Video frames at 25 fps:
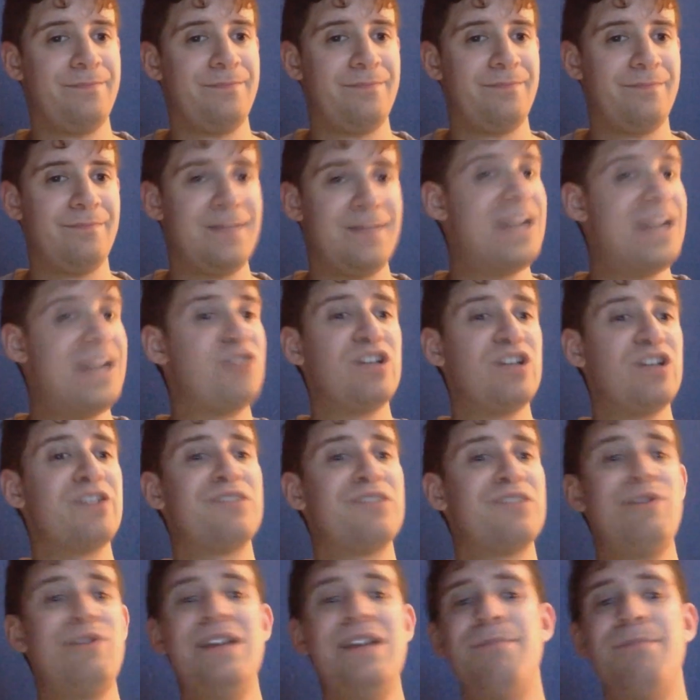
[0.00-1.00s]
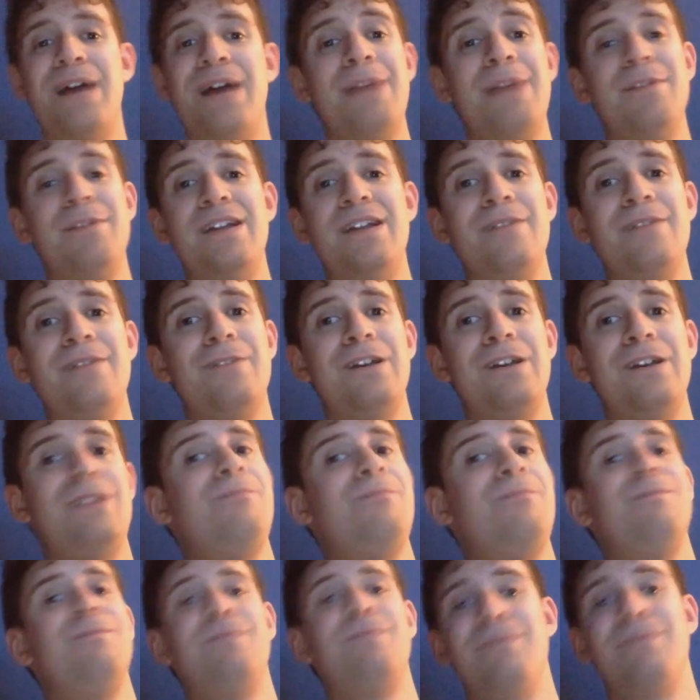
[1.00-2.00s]
And then Chelsea Green and Piper Niven
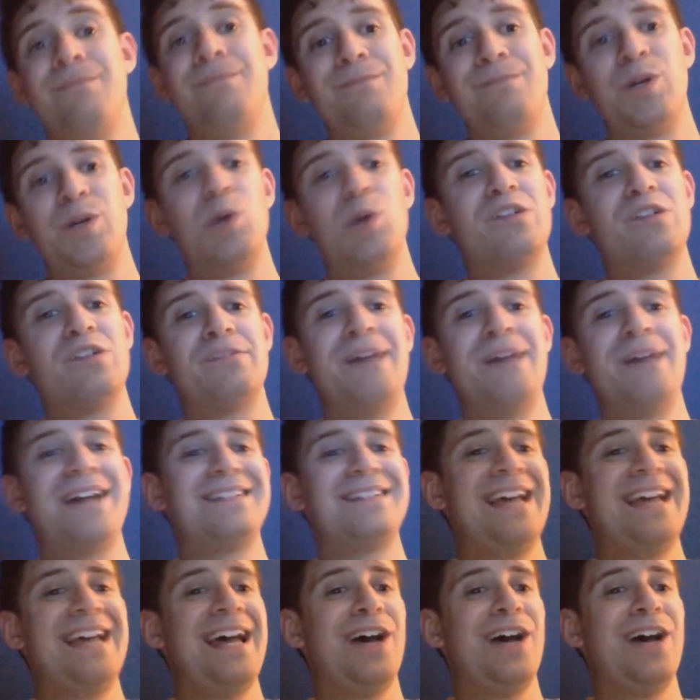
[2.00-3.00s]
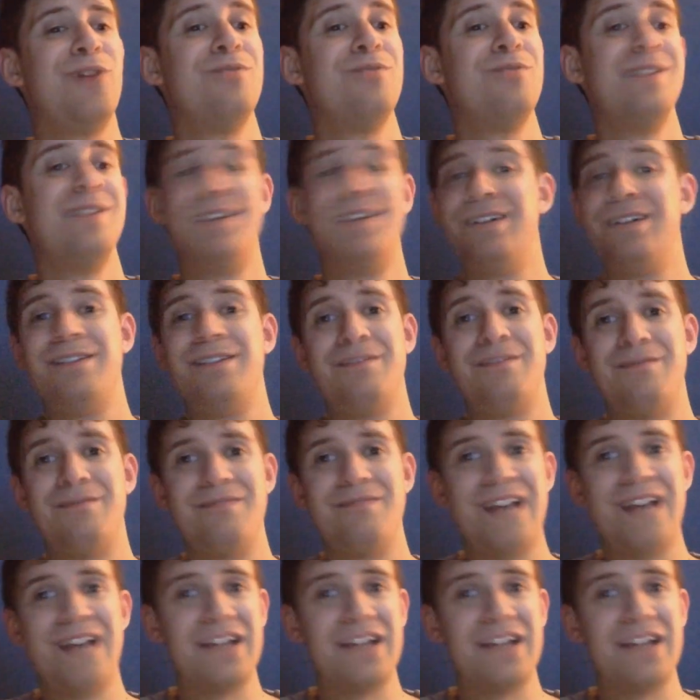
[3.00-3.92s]
going to SmackDown. Not